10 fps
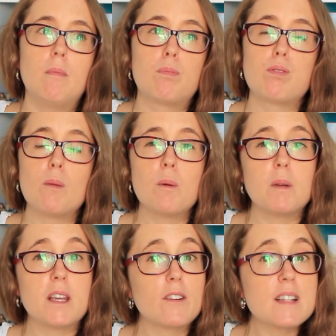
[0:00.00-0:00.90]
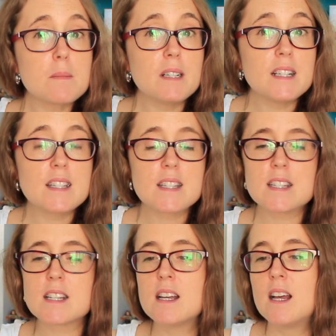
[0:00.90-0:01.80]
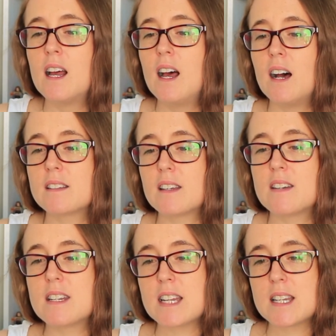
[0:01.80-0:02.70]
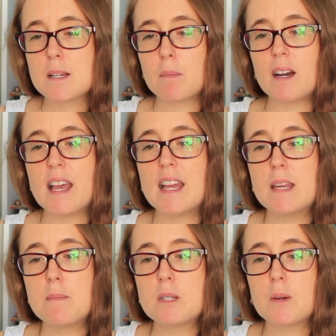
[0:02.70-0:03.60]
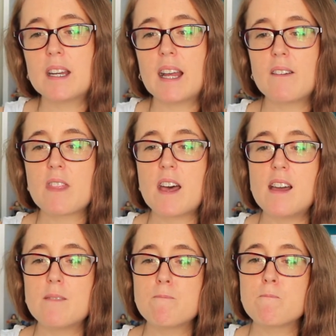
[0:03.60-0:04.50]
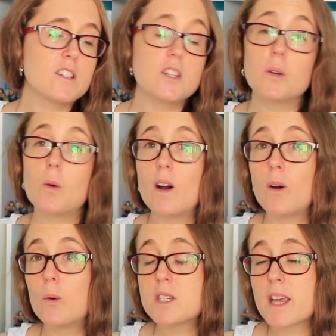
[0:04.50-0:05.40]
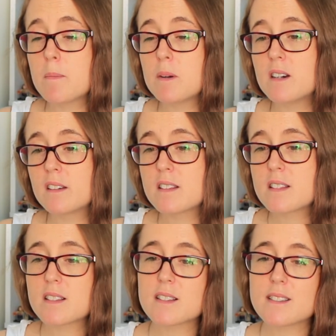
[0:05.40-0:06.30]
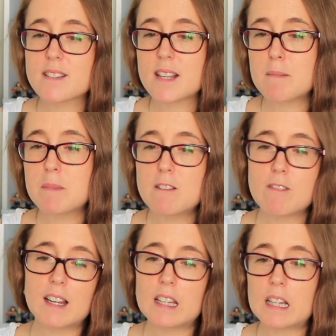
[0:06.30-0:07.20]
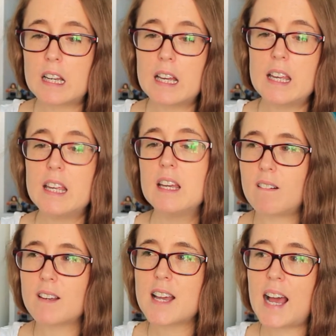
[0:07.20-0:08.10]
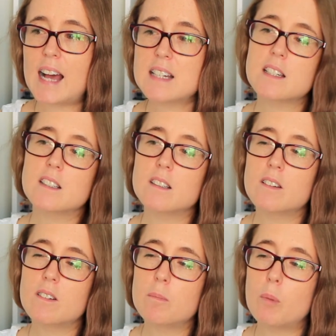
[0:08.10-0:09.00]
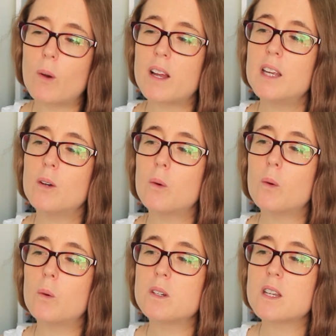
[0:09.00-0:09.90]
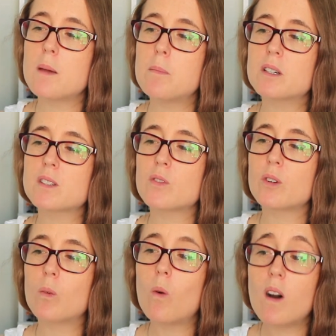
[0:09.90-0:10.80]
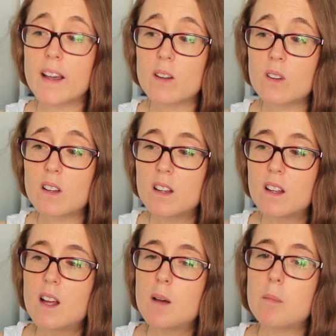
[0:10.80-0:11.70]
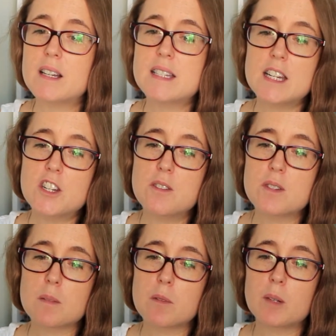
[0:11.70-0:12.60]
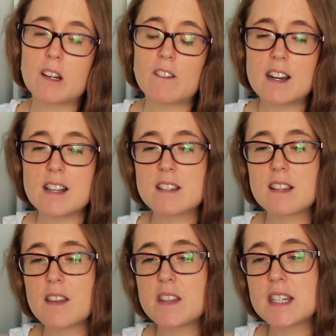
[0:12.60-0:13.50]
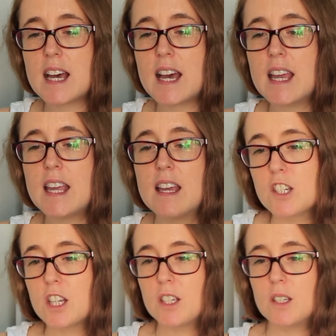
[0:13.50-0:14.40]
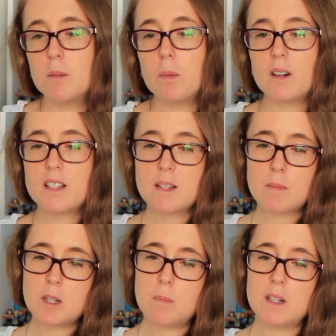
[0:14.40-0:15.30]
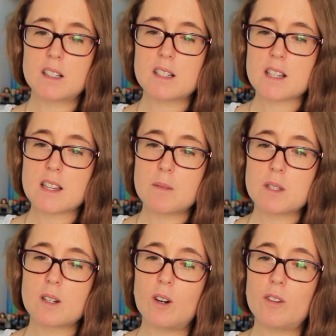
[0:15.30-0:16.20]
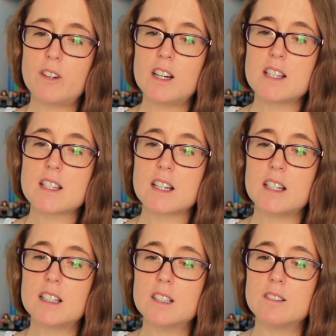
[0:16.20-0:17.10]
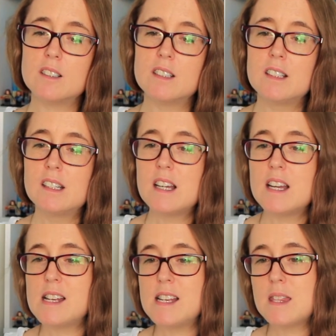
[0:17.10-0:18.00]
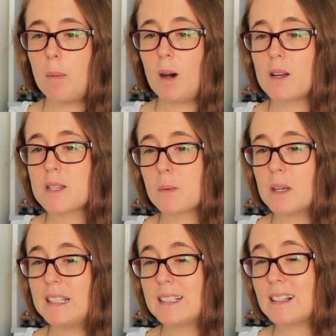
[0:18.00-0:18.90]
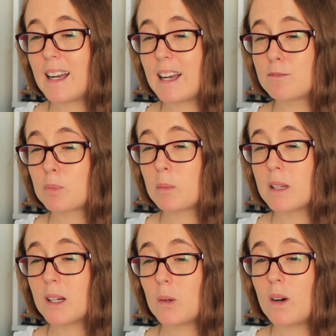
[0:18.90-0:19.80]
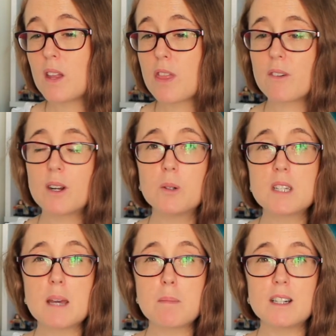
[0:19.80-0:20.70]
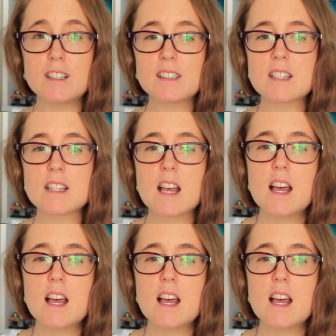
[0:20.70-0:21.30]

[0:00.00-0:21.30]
probably Christmas. I don't intend to buy any between now and then. I do acquire audiobooks semi-regularly. I hadn't bought any audiobooks for a while, but I did use some of my credits the other day to buy some new books, and there was an offer, so in the past week I have probably acquired 3 audiobooks,